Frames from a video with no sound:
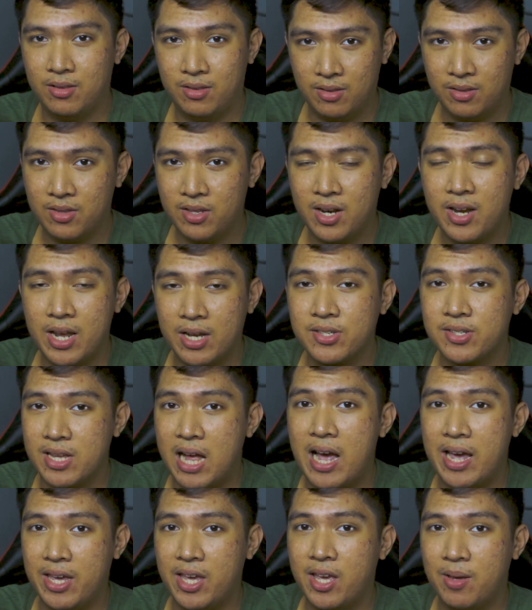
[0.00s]
the next
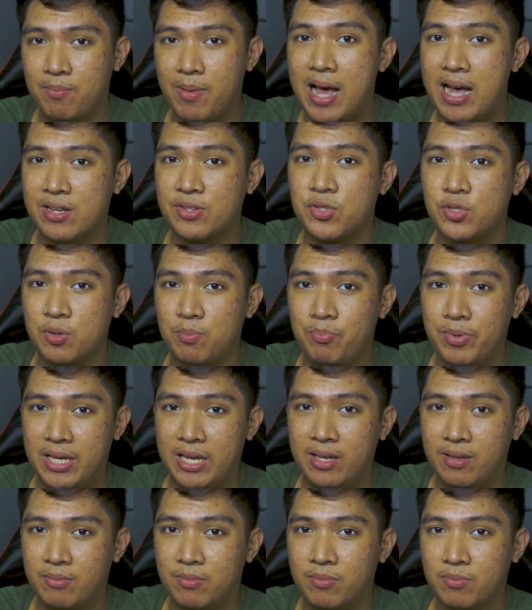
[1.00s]
IEM has to
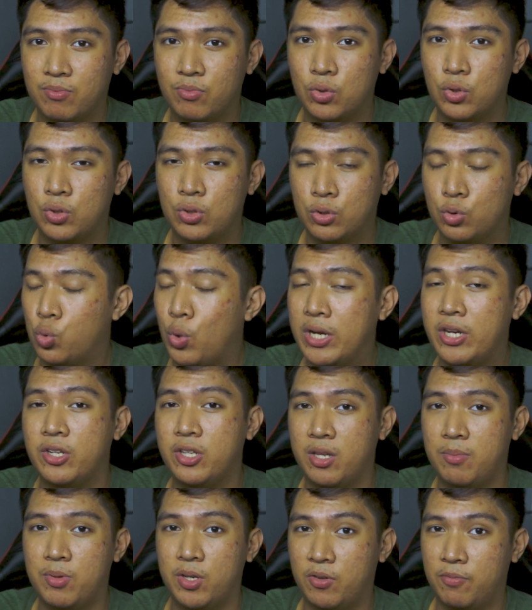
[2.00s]
be 20
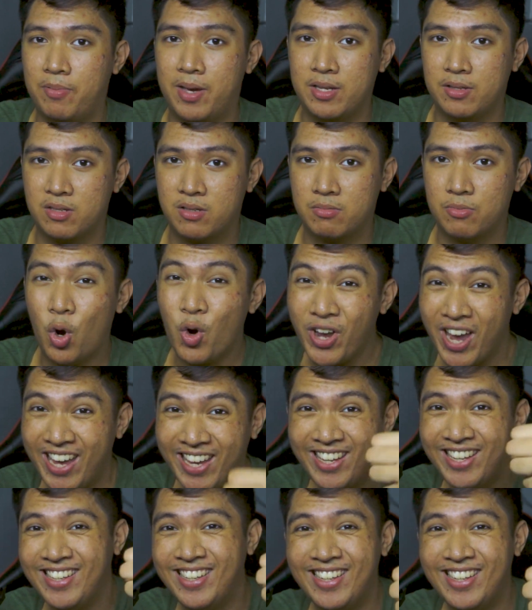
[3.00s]
dB of bass, okay?